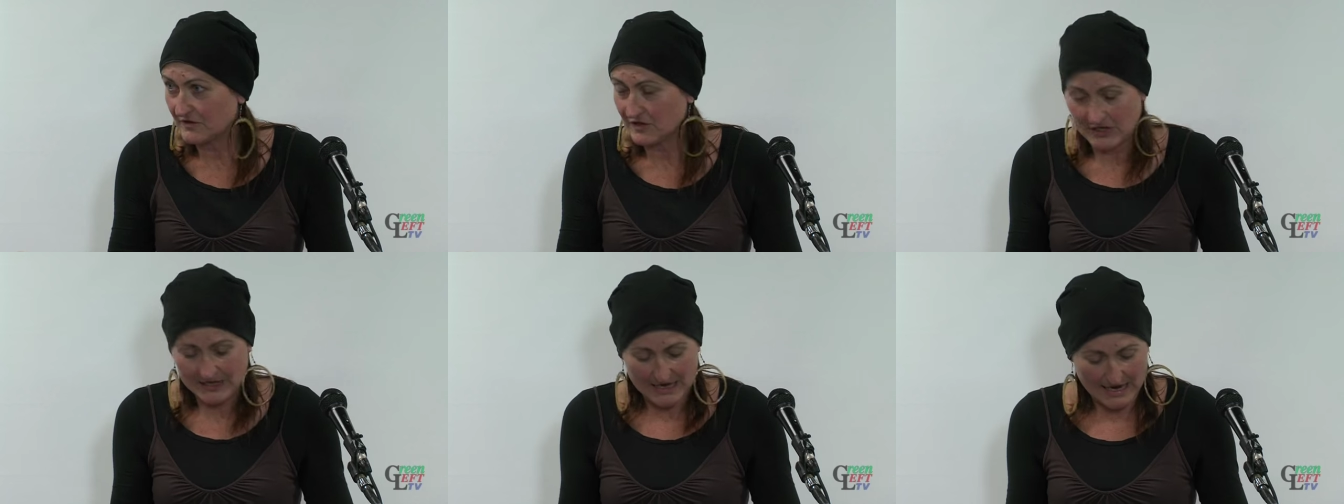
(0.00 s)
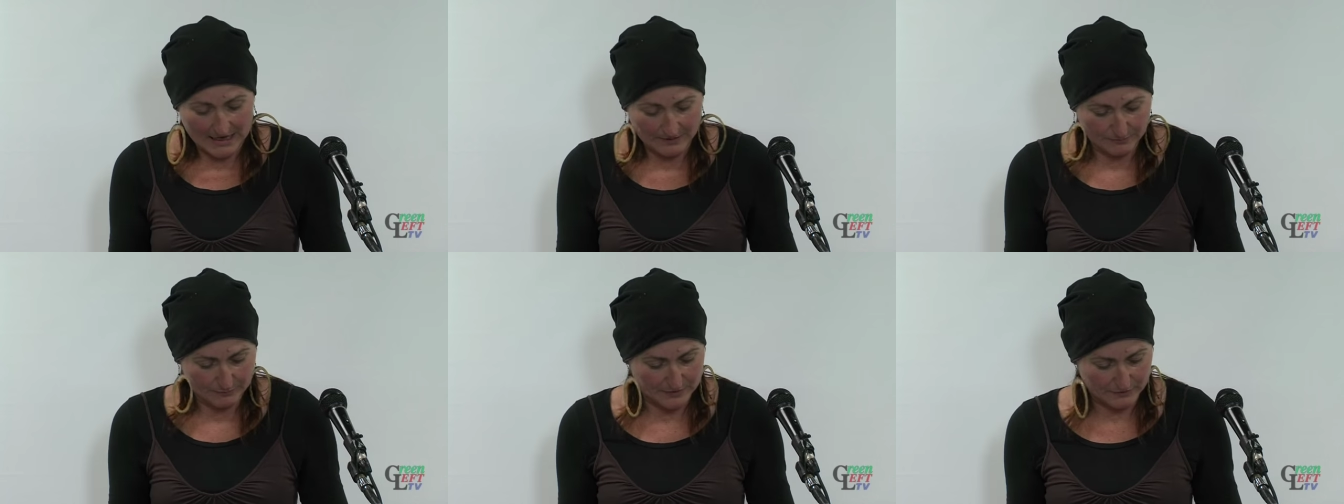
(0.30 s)
she
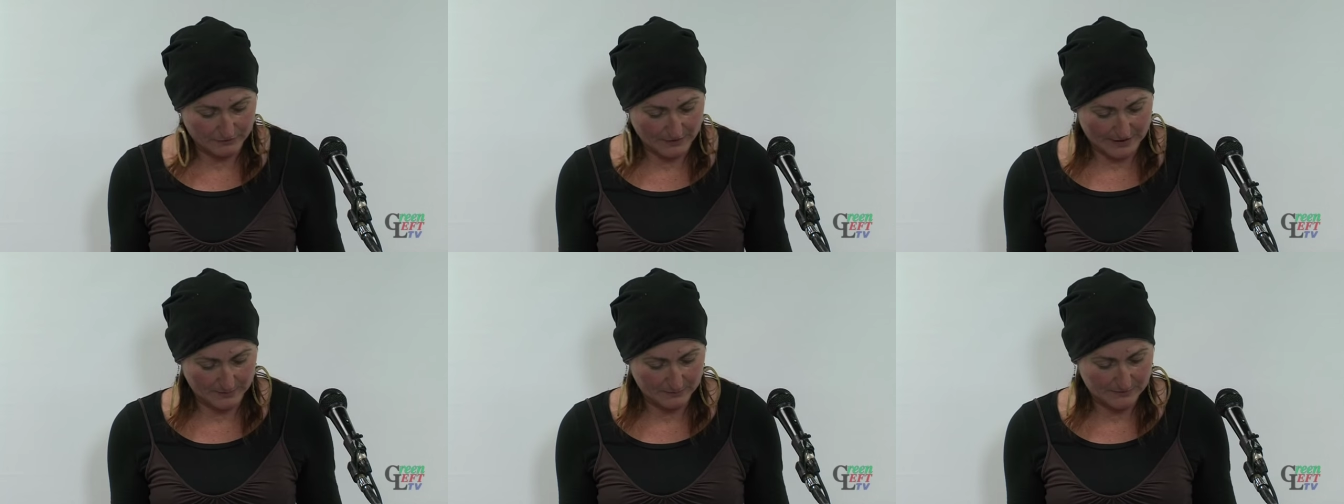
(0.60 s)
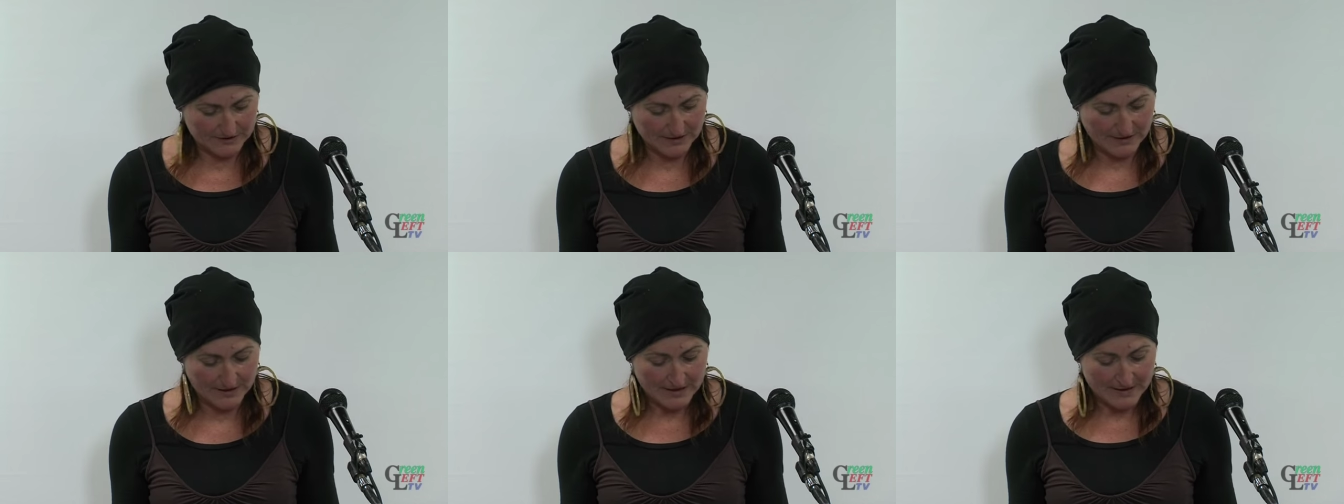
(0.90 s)
can't be
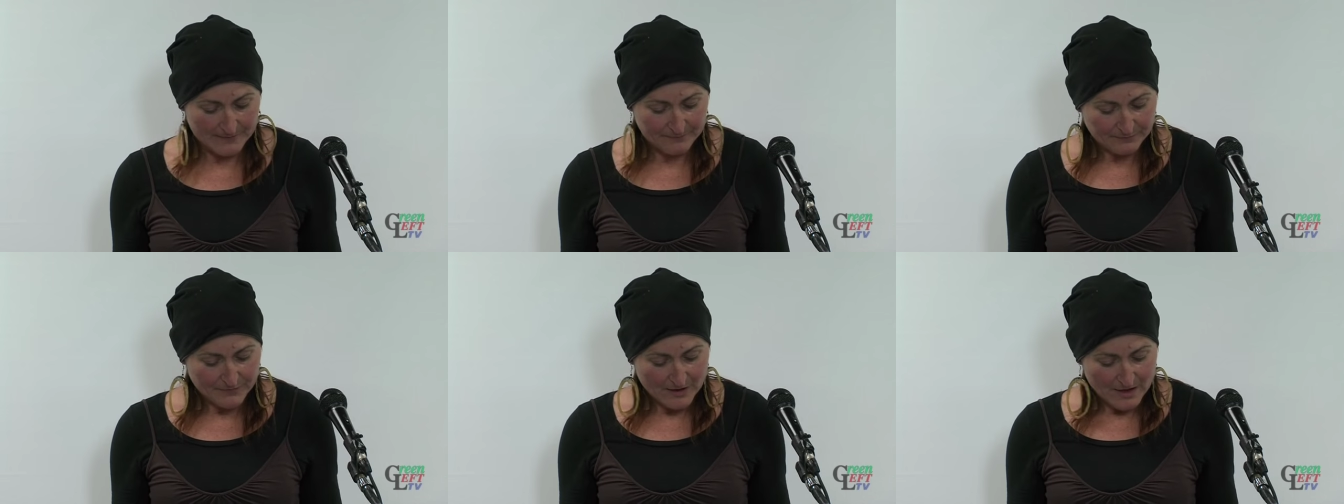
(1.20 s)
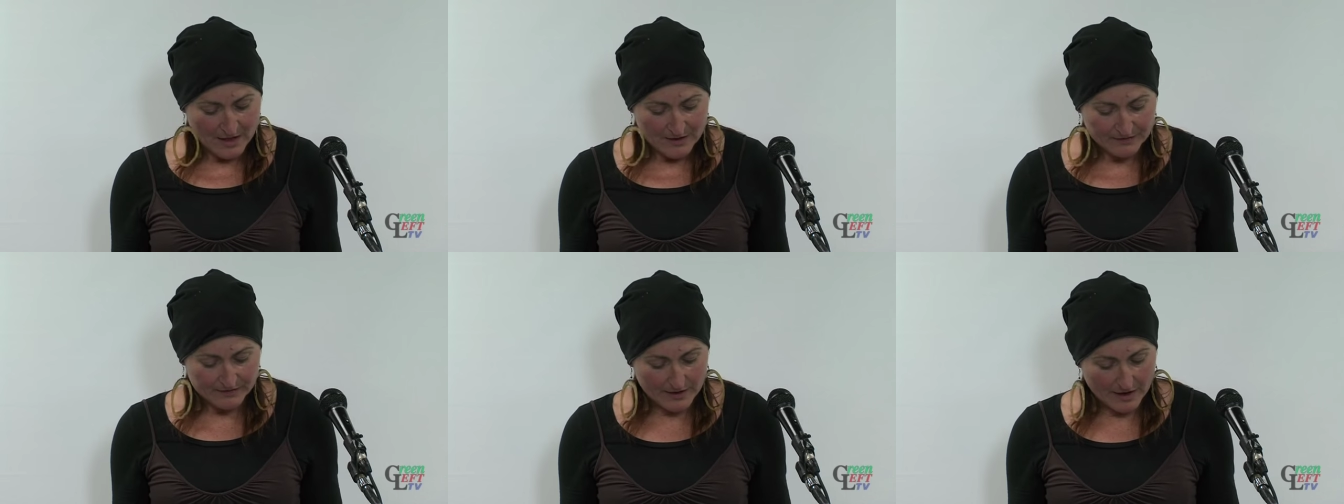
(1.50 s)
raped.
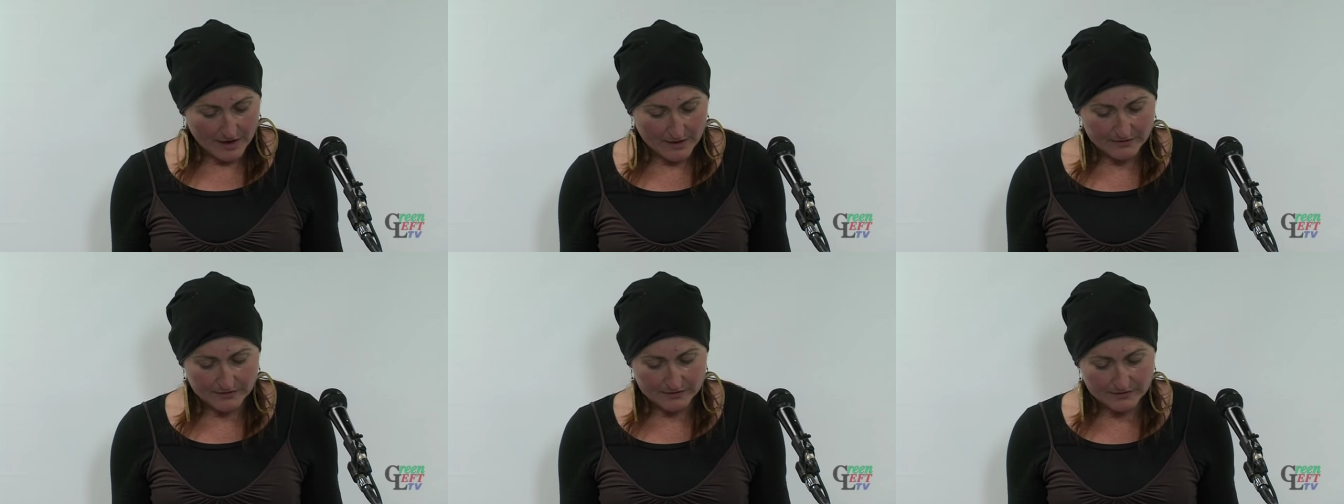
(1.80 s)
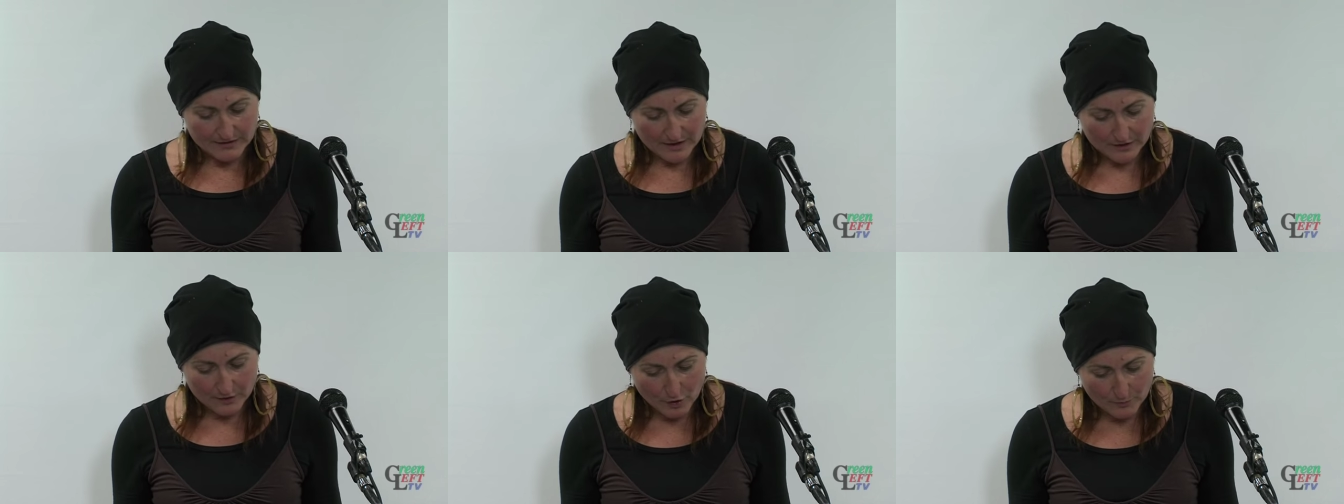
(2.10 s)
The,
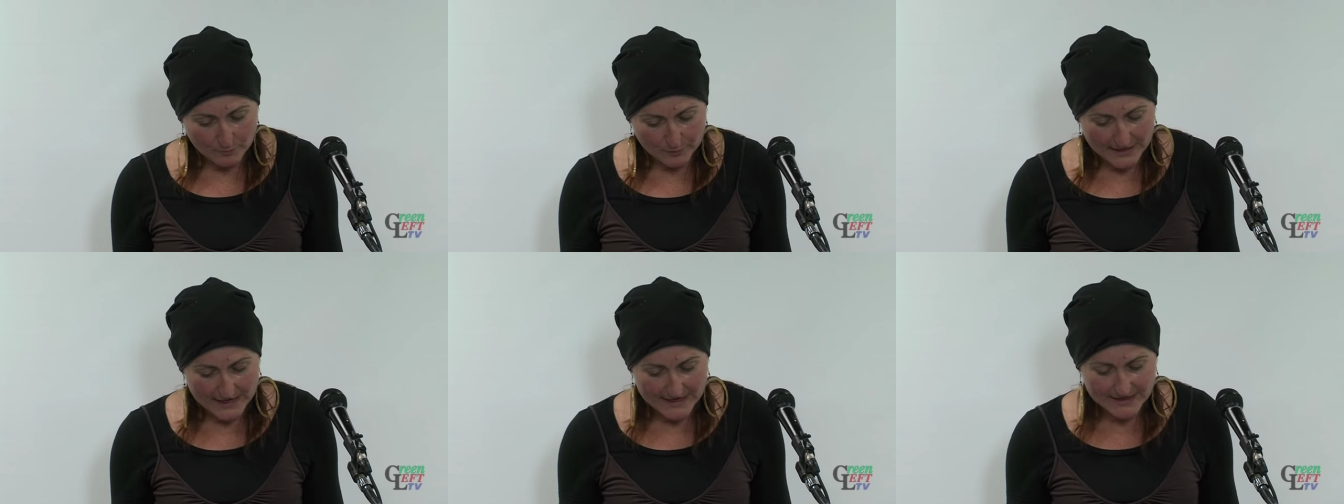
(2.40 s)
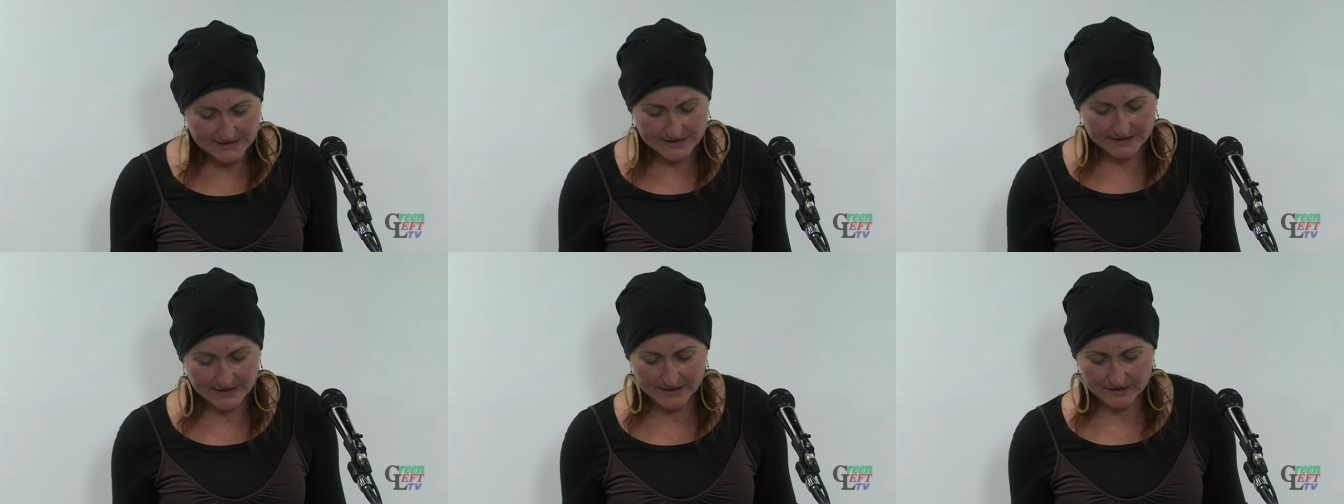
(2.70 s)
the
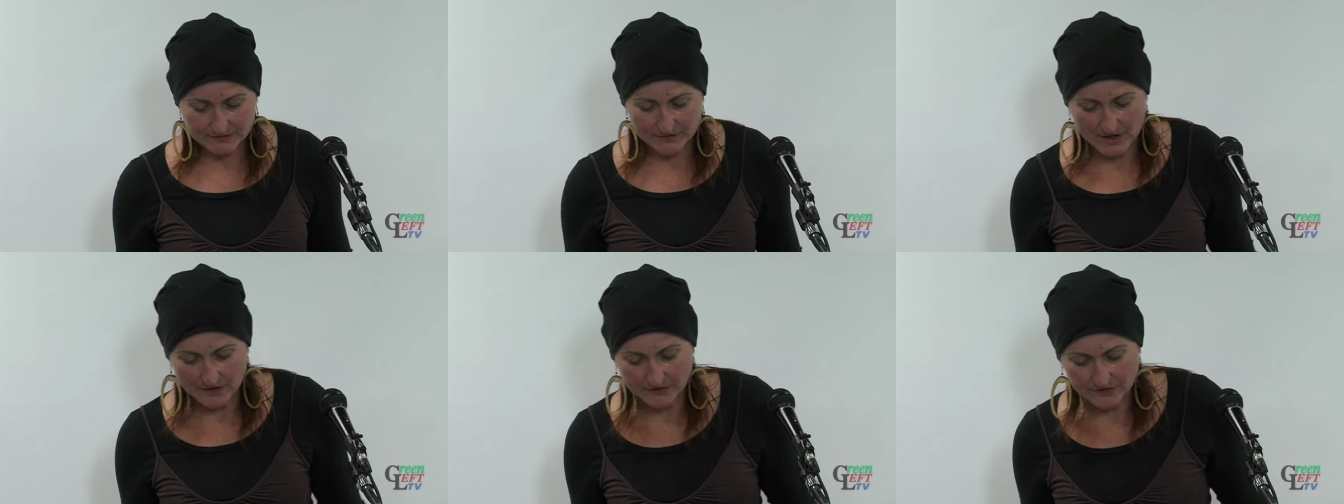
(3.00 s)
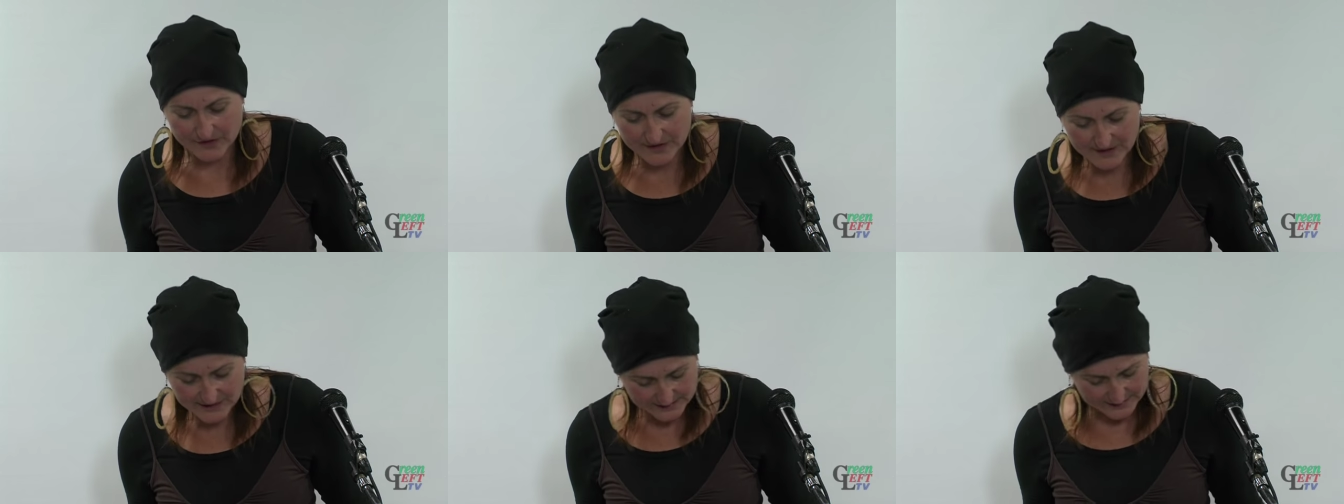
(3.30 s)
complexity
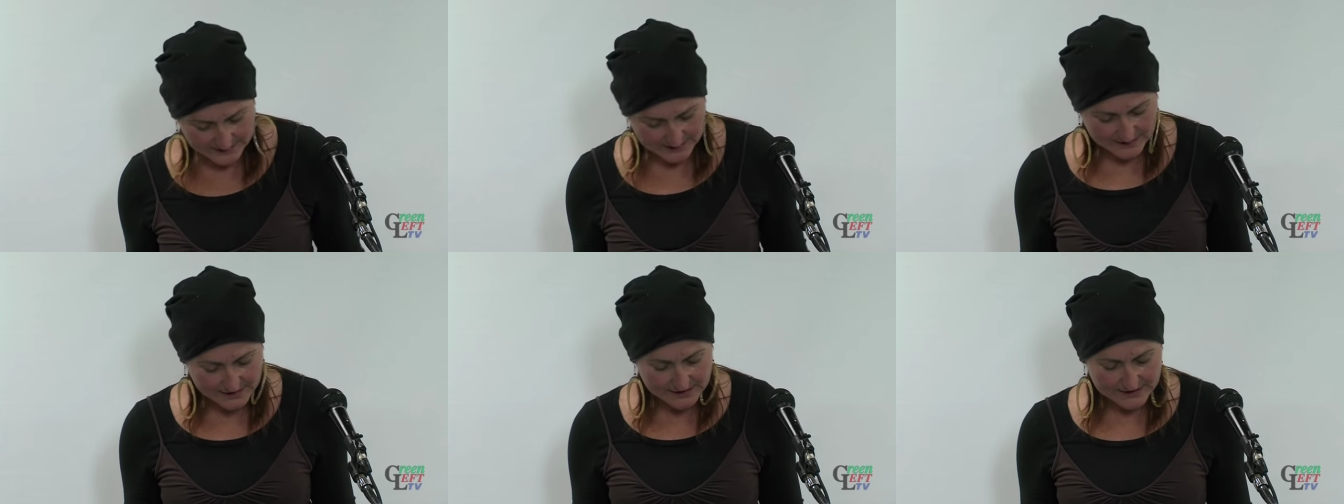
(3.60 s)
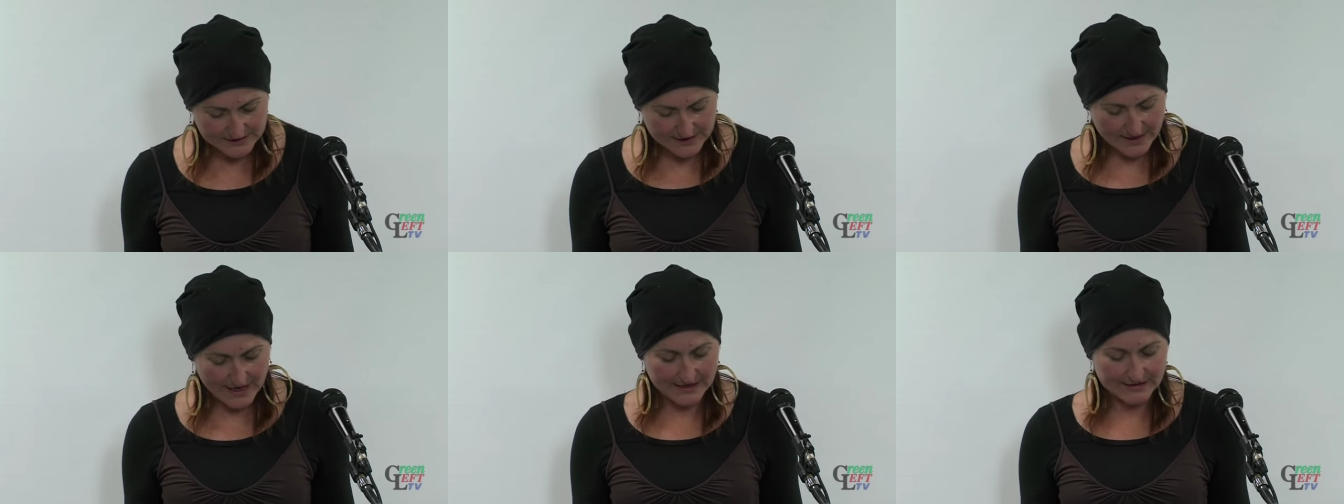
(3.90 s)
around this
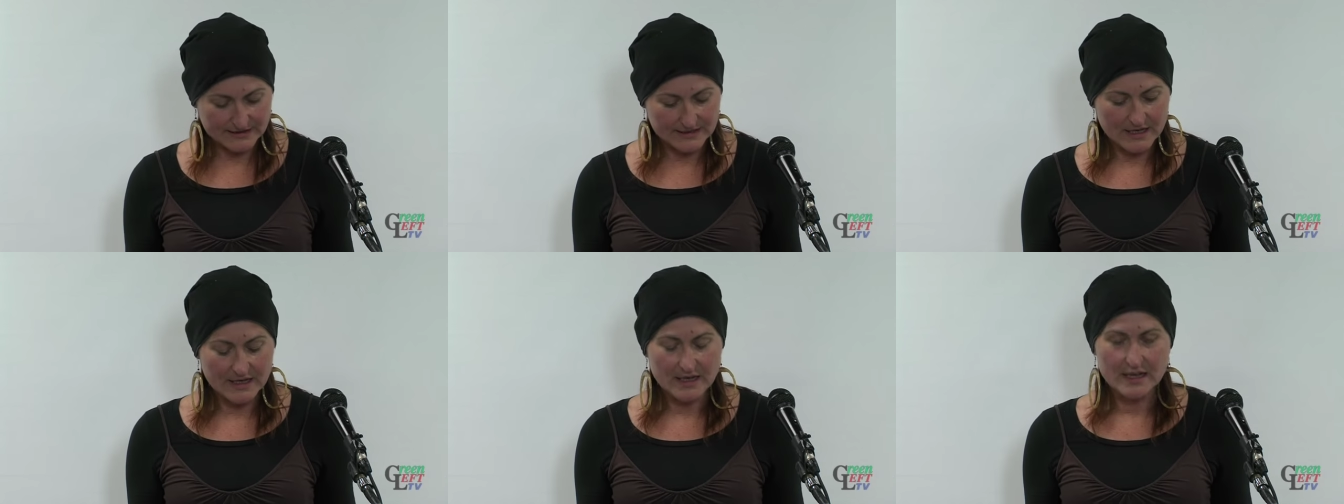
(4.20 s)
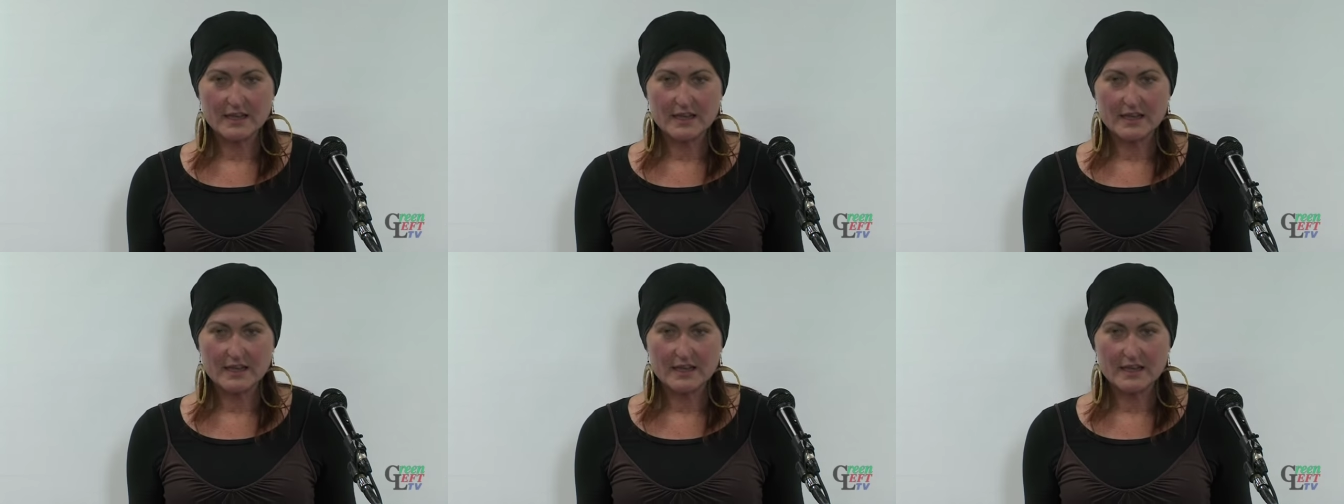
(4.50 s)
is that